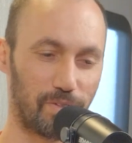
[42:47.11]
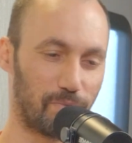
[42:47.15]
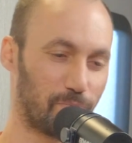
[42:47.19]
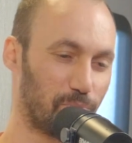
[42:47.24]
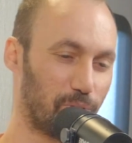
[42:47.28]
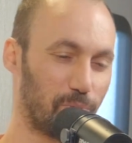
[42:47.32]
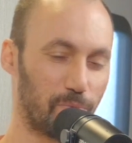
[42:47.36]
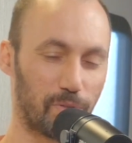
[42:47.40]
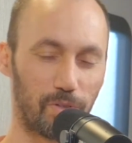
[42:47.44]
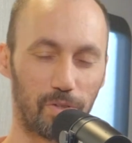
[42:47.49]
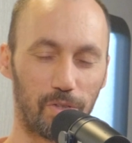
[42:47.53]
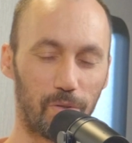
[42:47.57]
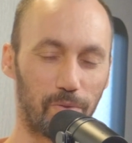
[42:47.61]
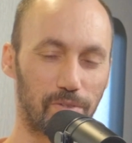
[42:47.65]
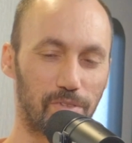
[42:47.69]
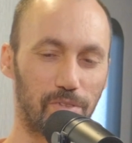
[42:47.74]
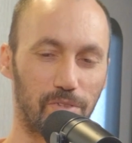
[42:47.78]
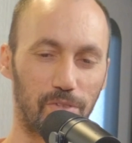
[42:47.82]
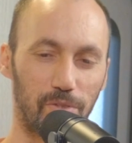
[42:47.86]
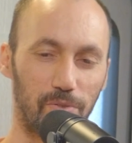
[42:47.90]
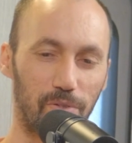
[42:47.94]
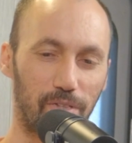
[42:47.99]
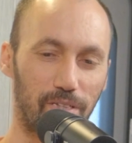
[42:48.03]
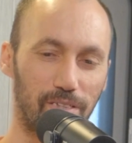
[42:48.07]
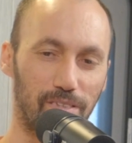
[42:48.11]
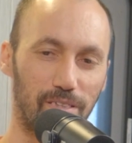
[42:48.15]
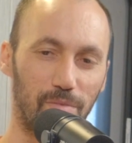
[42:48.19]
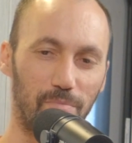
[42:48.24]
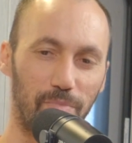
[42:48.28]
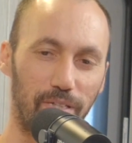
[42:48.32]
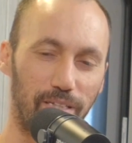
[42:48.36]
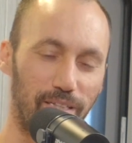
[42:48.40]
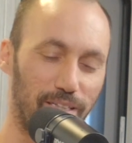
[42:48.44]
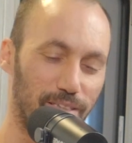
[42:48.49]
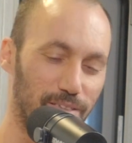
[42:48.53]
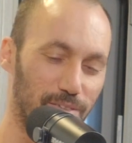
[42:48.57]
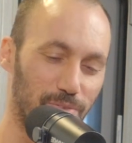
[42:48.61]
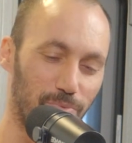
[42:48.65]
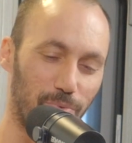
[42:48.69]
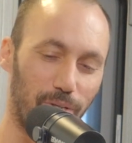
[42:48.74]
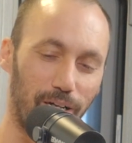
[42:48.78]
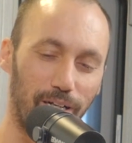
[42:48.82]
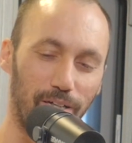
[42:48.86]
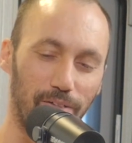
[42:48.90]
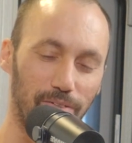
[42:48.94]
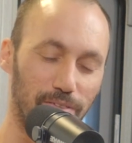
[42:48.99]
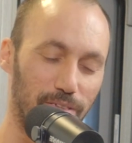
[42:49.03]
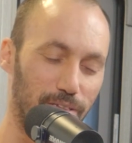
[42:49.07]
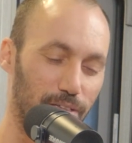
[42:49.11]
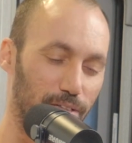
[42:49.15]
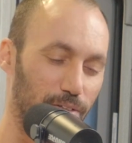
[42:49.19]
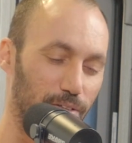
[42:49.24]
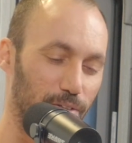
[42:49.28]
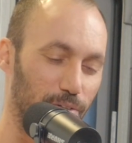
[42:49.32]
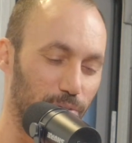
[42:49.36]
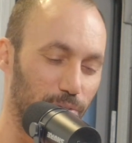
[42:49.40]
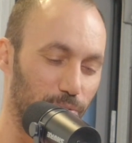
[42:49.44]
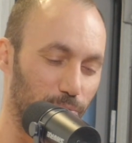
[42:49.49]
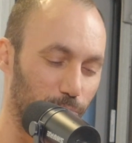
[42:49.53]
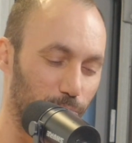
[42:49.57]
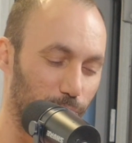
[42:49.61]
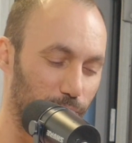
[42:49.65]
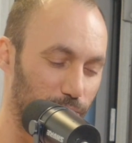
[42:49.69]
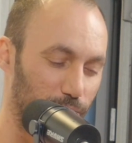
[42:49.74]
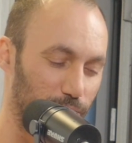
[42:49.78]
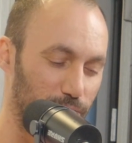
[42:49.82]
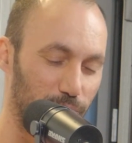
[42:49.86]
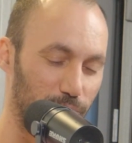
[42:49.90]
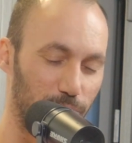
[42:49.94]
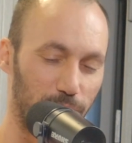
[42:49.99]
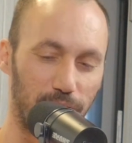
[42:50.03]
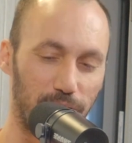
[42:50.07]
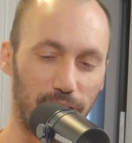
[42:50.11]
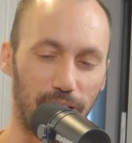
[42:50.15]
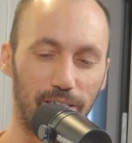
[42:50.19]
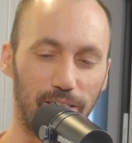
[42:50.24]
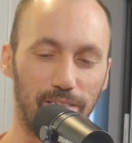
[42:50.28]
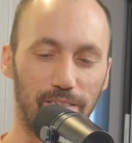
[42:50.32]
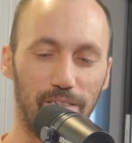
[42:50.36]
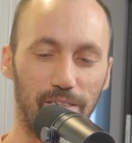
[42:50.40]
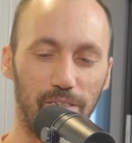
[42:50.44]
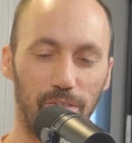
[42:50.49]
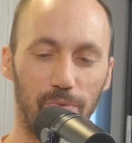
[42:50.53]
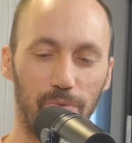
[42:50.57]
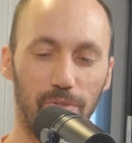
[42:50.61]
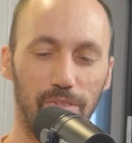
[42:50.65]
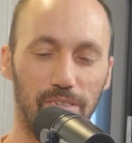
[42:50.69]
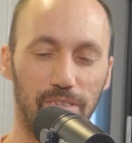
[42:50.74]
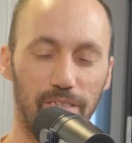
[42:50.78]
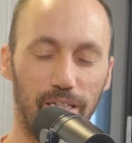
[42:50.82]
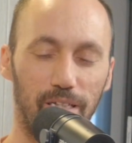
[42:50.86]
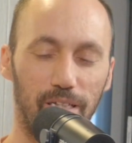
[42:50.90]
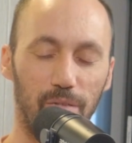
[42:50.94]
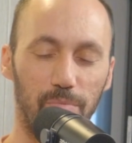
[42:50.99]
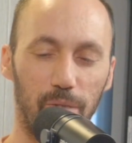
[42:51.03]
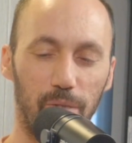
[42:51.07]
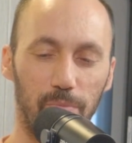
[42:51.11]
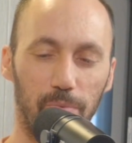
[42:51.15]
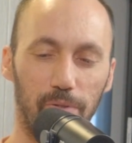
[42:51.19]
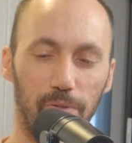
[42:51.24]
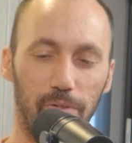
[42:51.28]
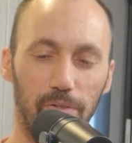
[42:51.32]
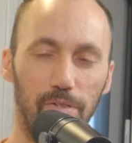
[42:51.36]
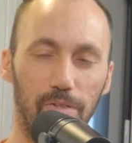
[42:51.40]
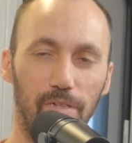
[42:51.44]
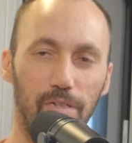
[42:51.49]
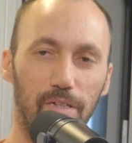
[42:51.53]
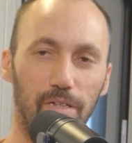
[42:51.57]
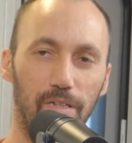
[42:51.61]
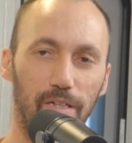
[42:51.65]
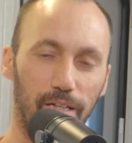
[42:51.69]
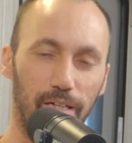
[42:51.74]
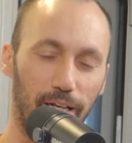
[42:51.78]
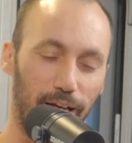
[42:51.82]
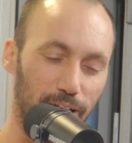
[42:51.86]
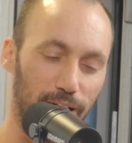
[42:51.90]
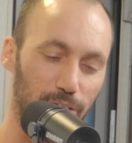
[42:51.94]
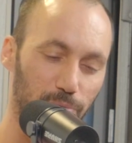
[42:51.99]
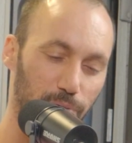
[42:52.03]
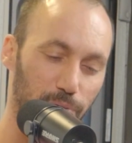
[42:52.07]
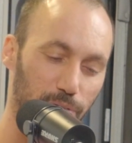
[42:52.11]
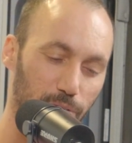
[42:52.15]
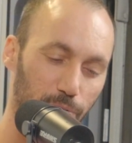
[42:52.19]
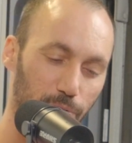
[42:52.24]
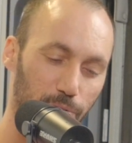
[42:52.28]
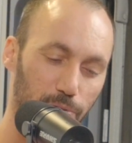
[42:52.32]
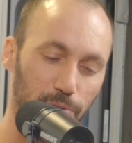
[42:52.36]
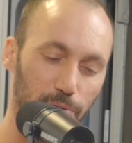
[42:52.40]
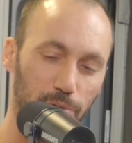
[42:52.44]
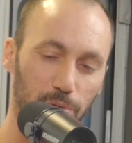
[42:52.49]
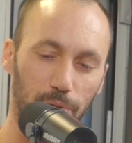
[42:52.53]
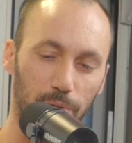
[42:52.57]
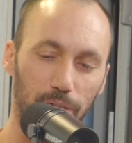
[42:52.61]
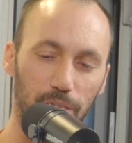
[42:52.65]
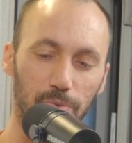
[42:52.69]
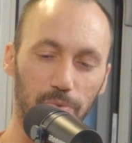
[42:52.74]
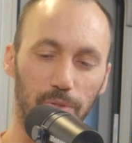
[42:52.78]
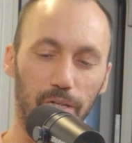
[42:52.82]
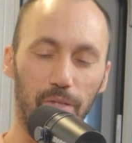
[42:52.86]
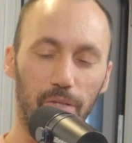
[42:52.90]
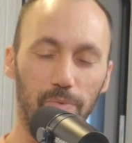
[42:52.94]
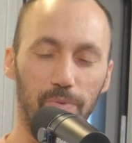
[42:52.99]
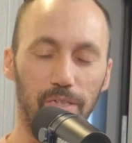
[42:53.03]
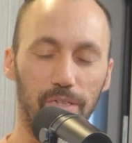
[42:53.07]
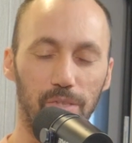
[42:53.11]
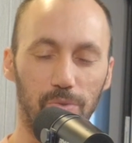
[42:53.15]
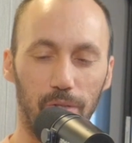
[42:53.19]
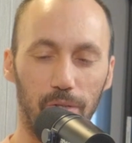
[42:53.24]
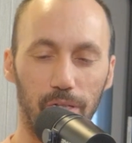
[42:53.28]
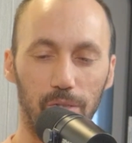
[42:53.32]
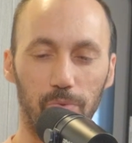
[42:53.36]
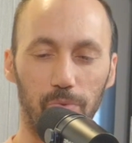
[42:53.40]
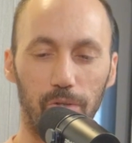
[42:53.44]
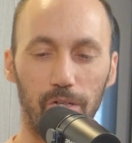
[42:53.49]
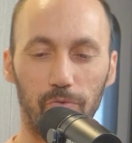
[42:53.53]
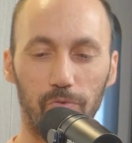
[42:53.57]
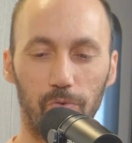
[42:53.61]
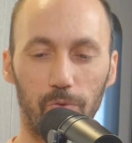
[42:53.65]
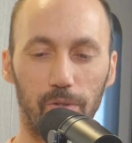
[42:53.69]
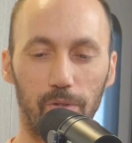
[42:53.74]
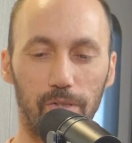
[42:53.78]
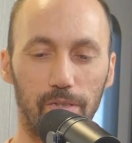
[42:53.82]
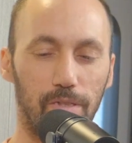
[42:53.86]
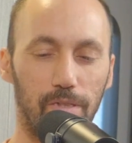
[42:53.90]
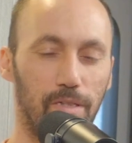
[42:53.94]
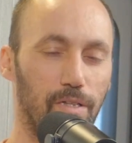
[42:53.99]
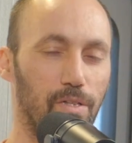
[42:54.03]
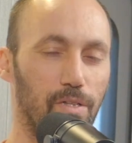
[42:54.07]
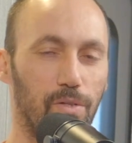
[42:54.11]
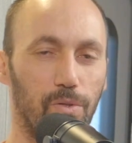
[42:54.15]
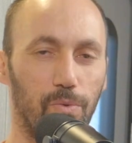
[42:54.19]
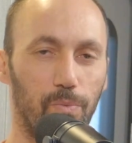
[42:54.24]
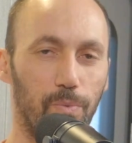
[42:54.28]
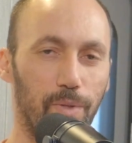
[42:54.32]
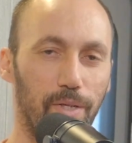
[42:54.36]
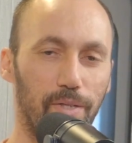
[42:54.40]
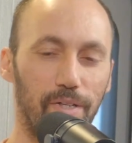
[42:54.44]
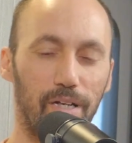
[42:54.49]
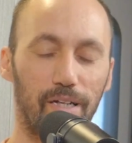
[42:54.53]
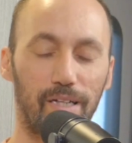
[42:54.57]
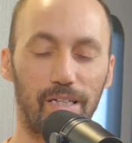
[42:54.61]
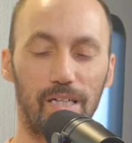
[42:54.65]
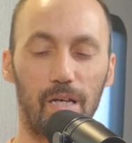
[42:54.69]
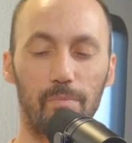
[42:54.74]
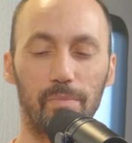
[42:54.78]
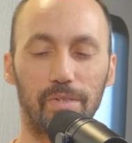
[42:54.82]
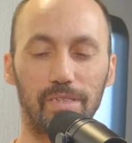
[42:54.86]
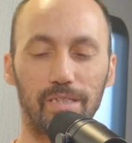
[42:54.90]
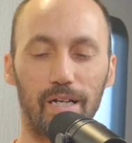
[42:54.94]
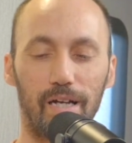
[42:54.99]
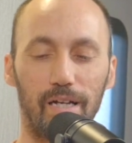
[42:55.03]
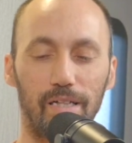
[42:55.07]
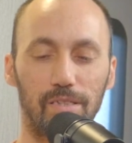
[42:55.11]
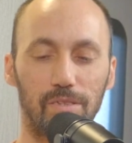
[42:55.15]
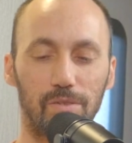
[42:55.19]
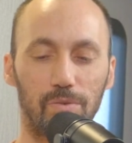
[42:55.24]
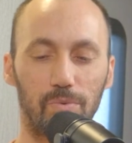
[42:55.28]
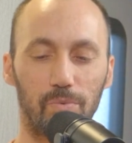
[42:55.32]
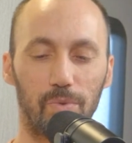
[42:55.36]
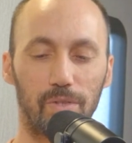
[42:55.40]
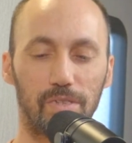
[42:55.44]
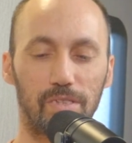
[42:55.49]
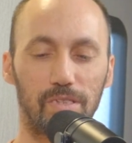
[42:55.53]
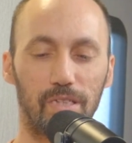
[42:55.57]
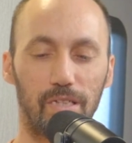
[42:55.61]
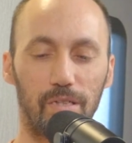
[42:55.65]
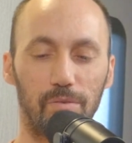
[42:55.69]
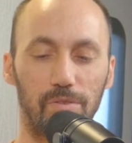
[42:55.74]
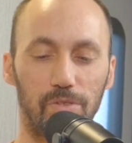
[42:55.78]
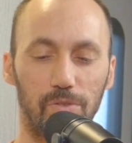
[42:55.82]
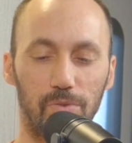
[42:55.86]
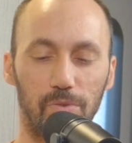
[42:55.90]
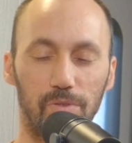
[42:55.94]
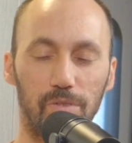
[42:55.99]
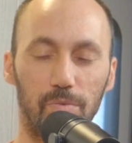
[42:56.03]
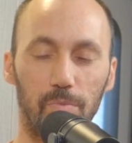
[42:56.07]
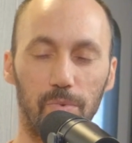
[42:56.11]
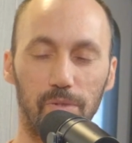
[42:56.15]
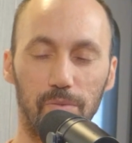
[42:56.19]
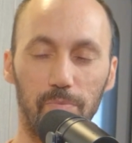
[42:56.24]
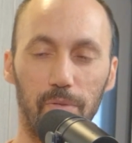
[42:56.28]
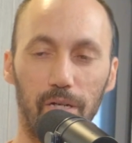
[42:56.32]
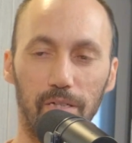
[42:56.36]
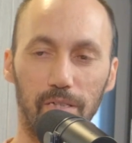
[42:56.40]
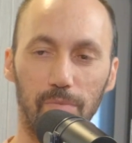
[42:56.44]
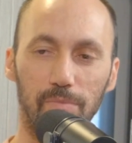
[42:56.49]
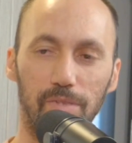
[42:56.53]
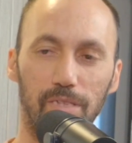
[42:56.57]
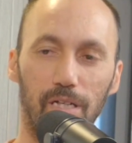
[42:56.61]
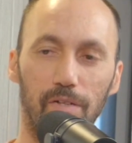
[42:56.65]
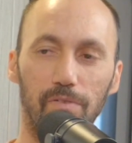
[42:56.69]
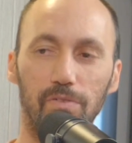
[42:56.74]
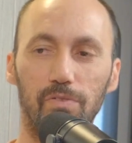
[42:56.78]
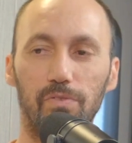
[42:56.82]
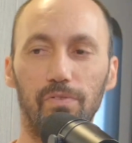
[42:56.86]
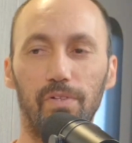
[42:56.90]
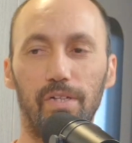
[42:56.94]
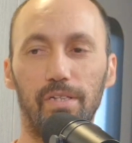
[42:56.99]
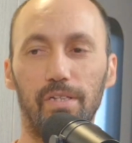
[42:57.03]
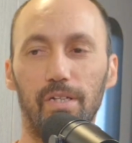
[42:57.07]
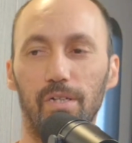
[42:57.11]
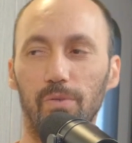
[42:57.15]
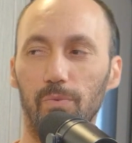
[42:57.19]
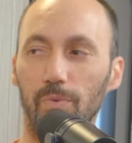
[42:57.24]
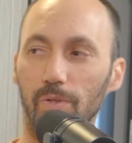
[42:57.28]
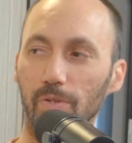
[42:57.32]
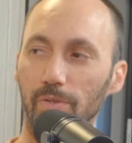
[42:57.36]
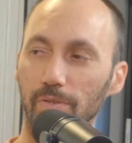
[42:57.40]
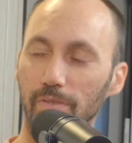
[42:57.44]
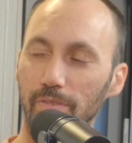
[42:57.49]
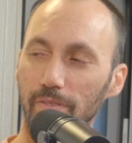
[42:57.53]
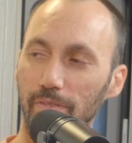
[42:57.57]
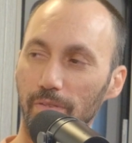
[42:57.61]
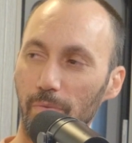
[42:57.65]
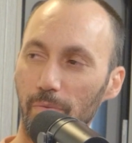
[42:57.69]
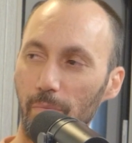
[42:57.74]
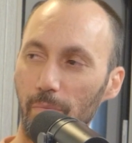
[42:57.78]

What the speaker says: People don't know what to do because the media is wild. What are some things that you would say to people as we go through 2023, 2024, and weird economic times? What should they do to prepare themselves in their worlds?